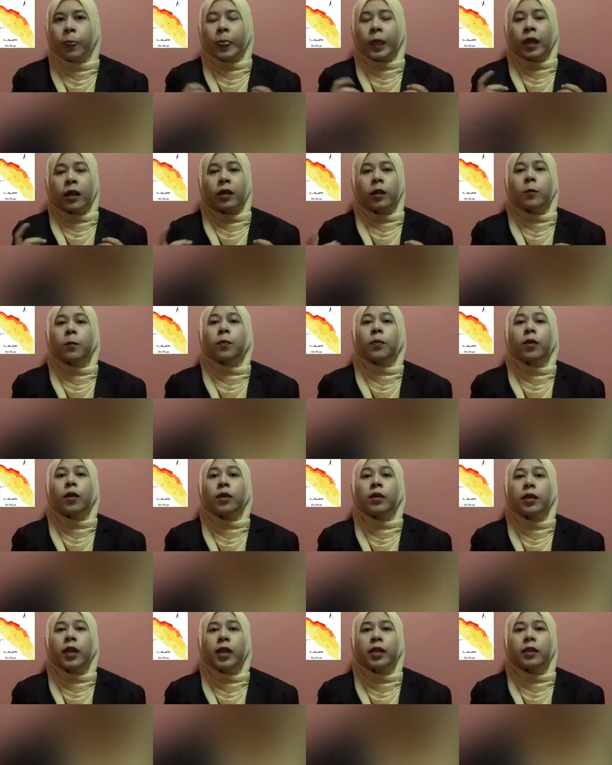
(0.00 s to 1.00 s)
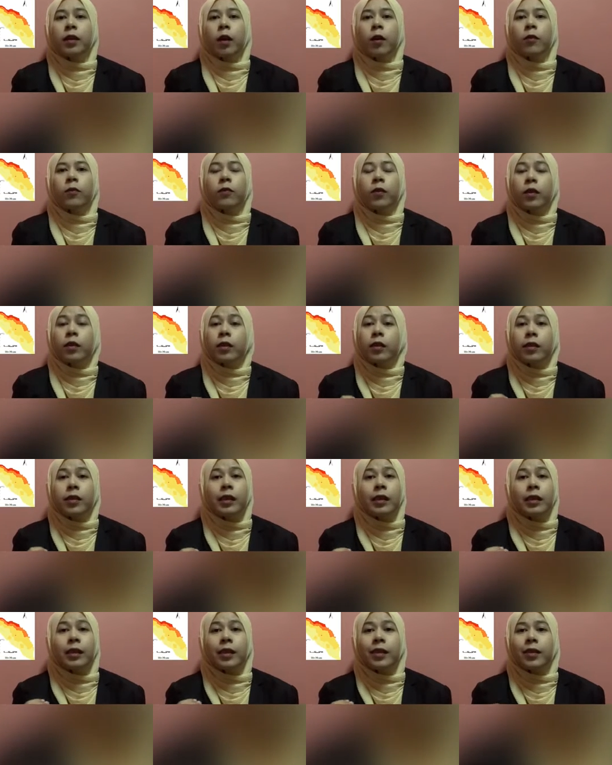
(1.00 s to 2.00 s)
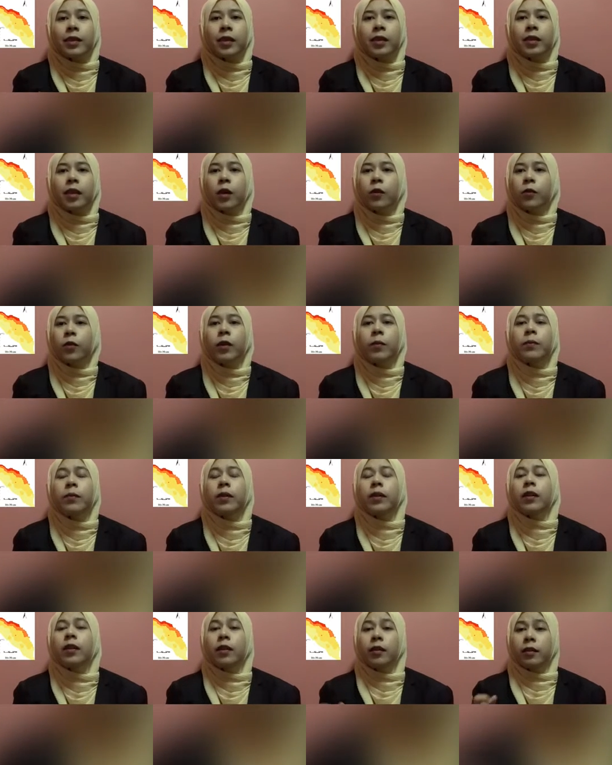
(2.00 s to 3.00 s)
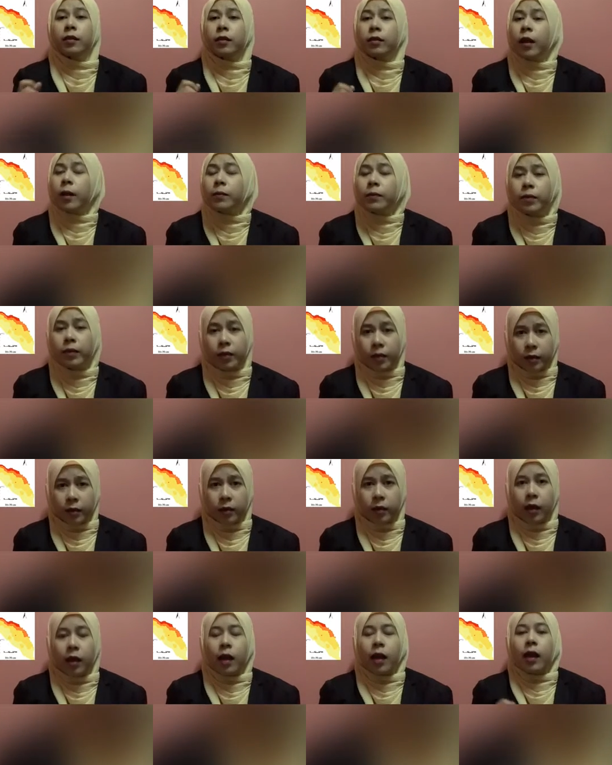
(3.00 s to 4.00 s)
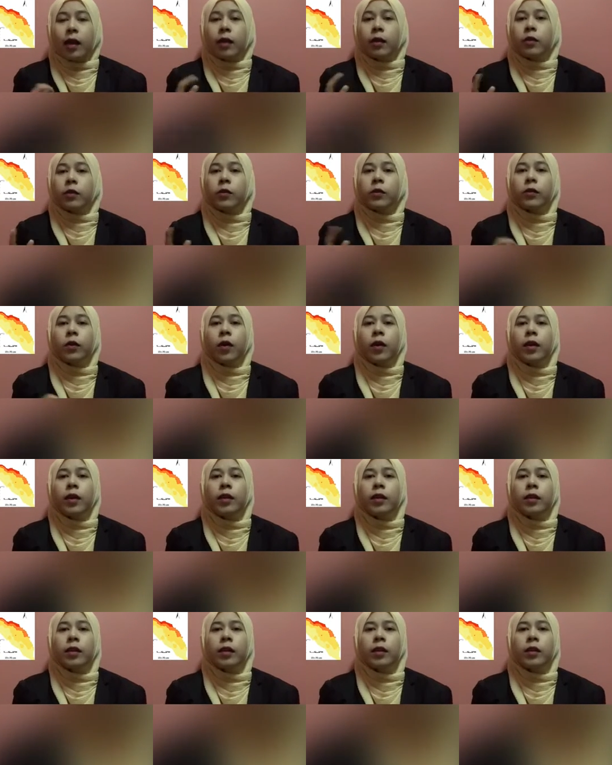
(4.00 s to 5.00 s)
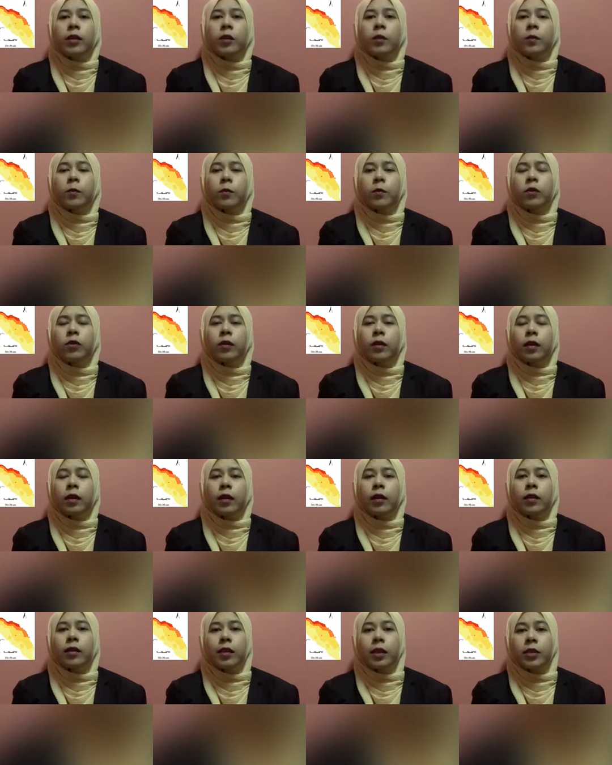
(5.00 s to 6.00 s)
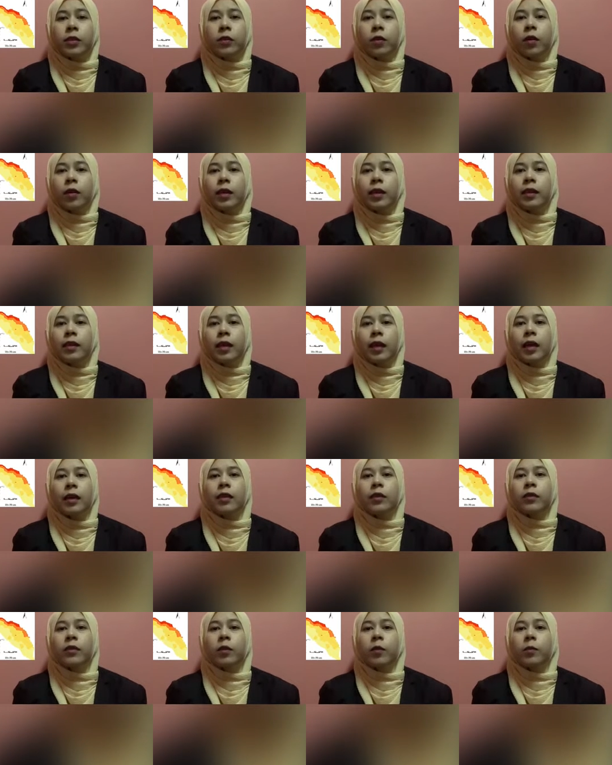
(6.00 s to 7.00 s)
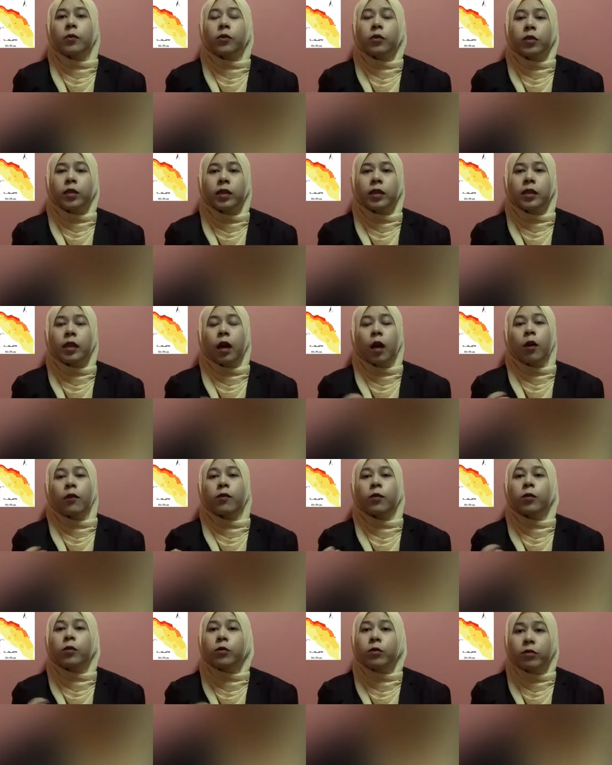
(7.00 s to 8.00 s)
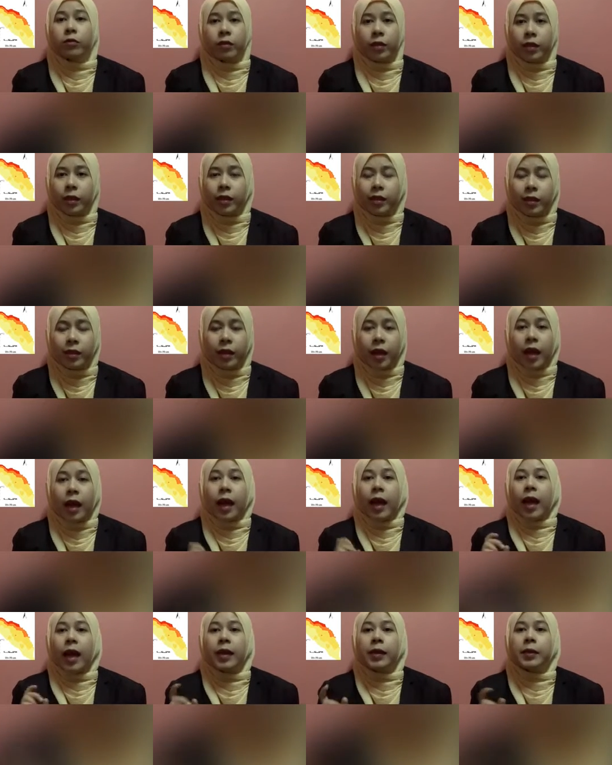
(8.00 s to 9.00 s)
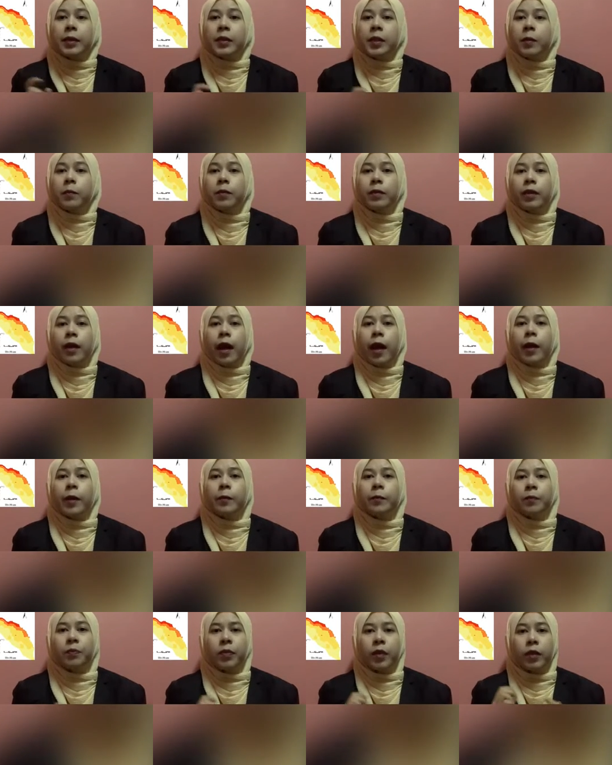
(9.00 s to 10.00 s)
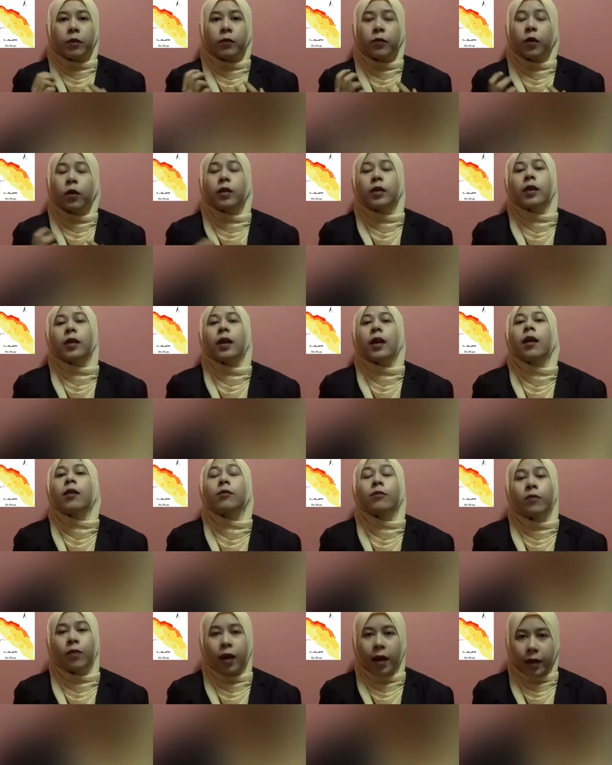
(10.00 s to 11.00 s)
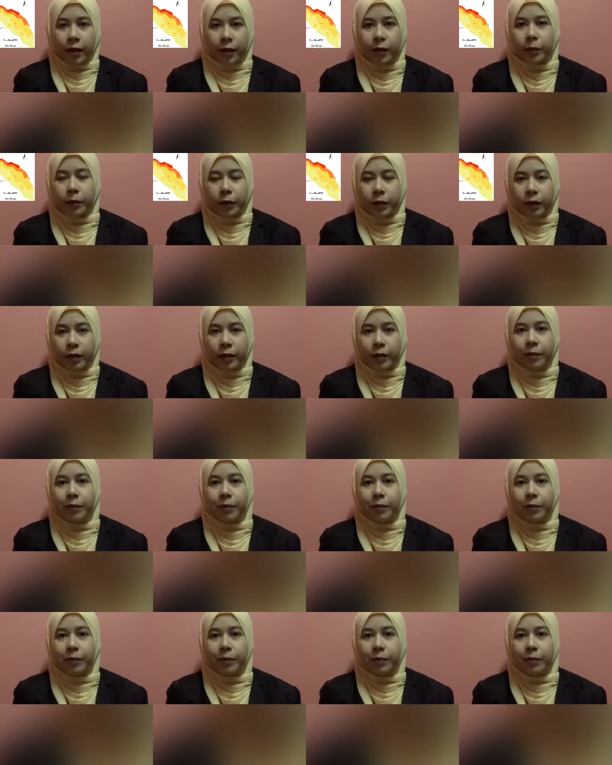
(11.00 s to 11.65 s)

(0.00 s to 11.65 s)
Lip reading: The process of photosynthesis will be interrupted, destroying the distribution of nutrients at the same time for the environment.